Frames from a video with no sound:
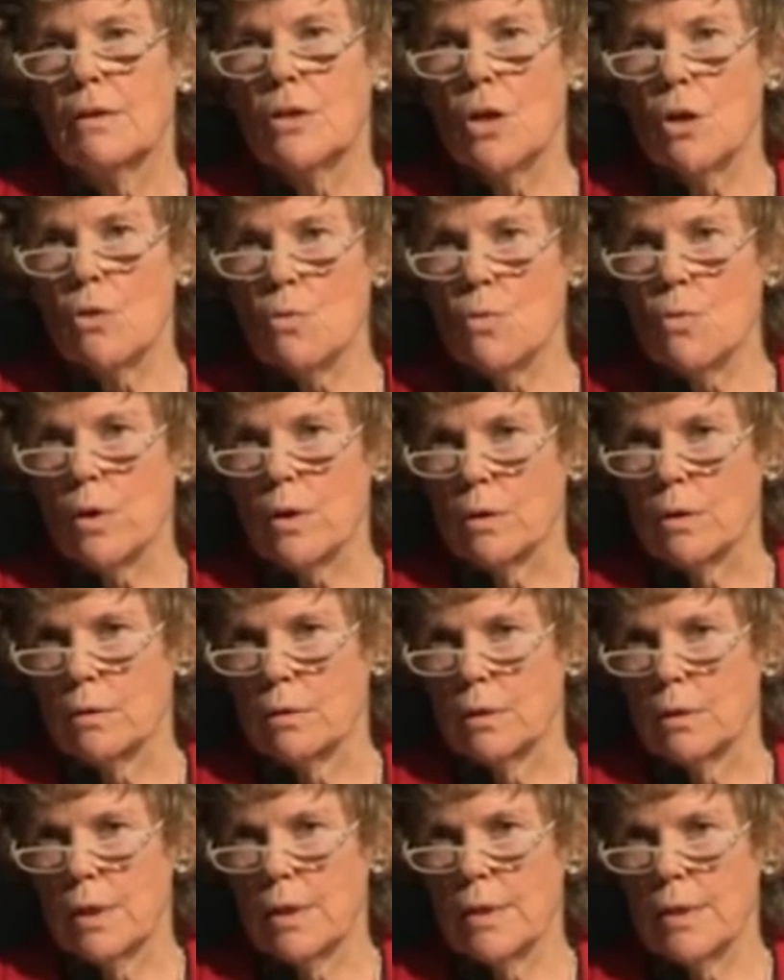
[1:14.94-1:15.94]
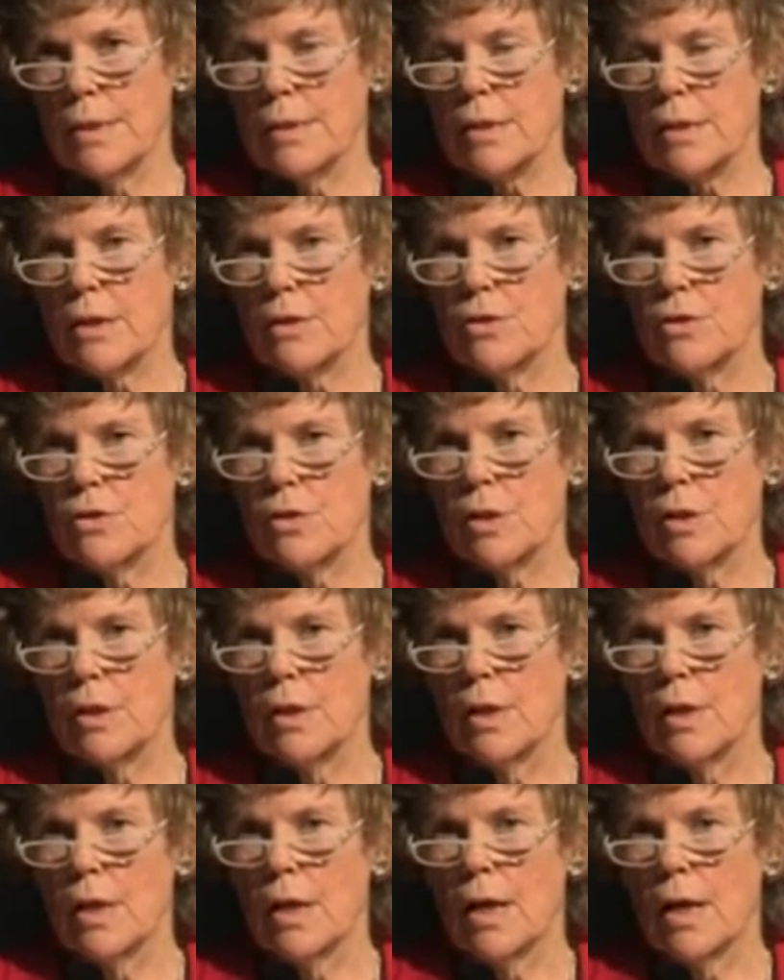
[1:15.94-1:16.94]
no one in this
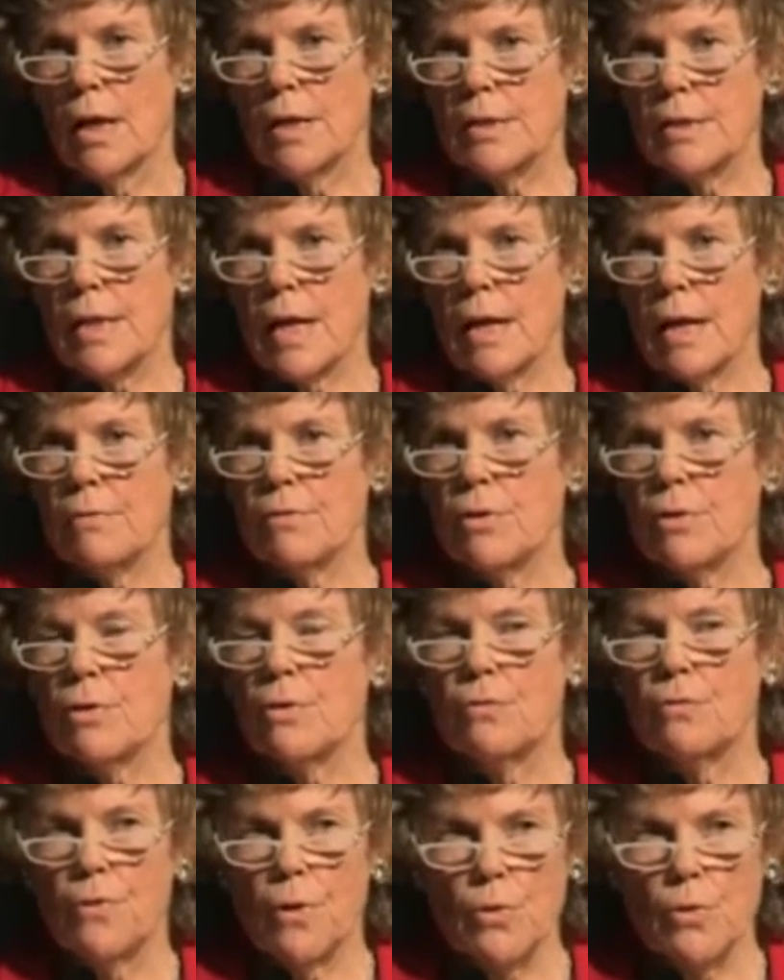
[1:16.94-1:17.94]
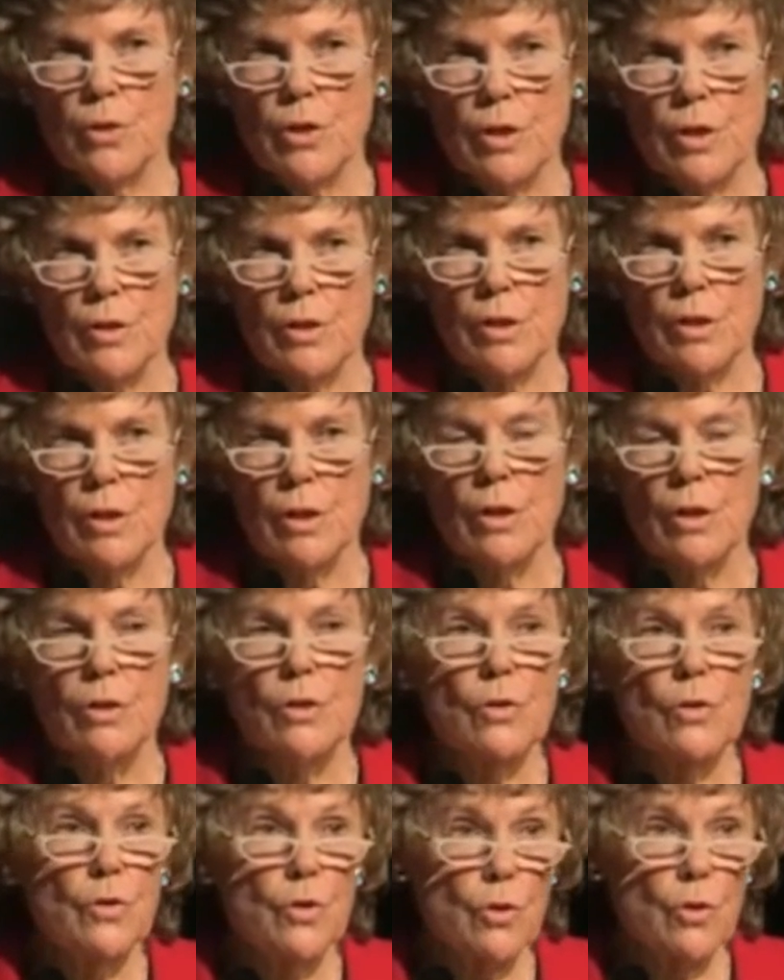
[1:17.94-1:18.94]
country has ever voted
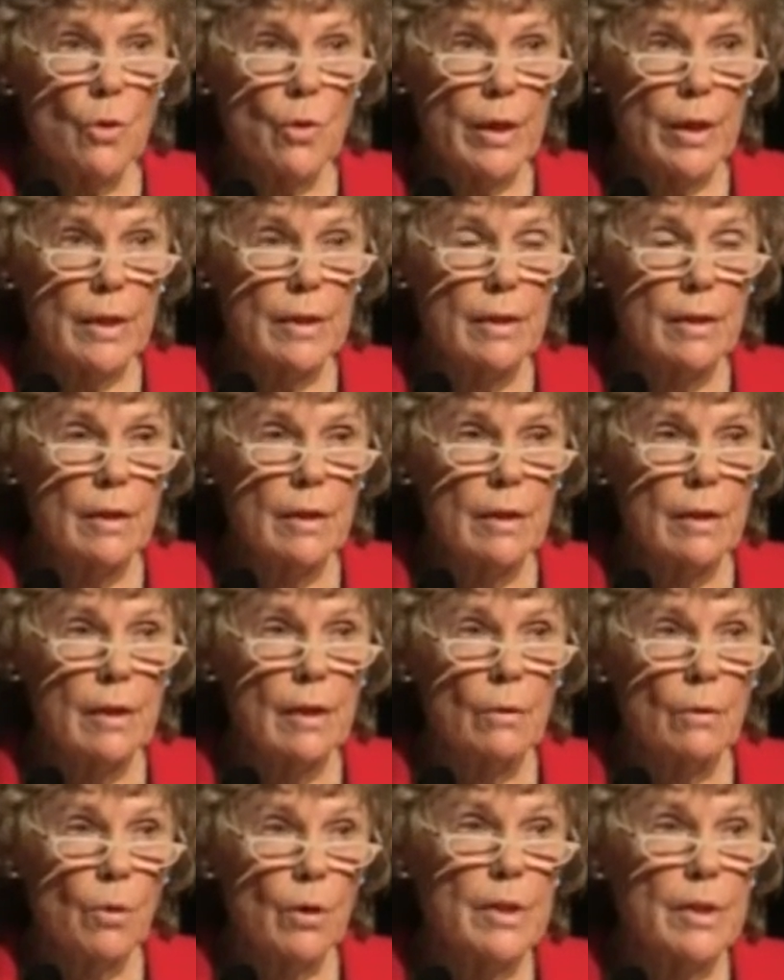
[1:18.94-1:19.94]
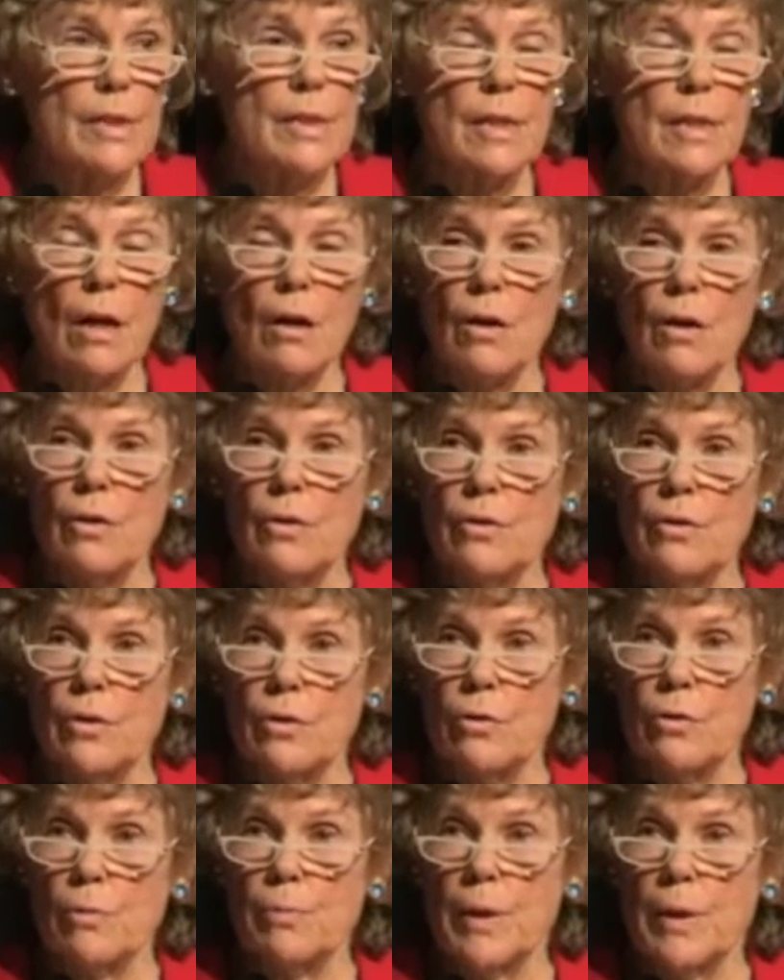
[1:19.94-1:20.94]
to join what is now the
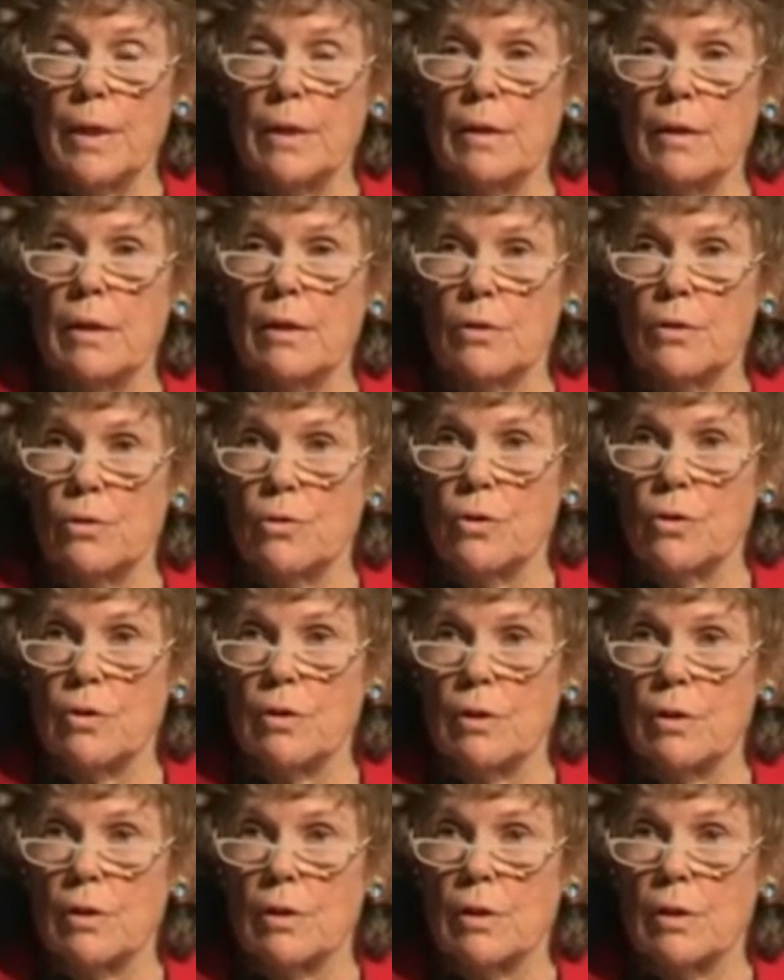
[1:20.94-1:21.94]
European Union.